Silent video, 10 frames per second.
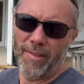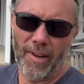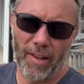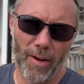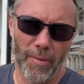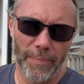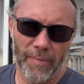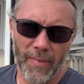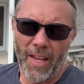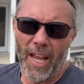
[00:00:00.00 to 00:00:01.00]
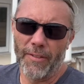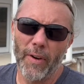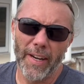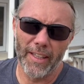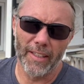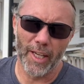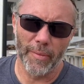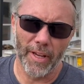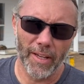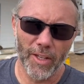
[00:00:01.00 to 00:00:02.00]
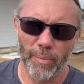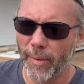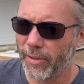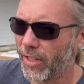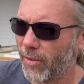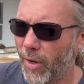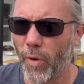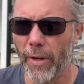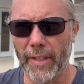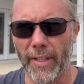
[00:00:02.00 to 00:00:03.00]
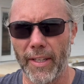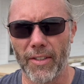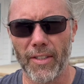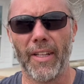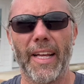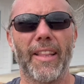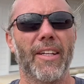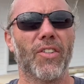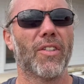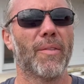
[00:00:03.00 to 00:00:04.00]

Hello. If you're anything like me, you probably sit around wondering things like this.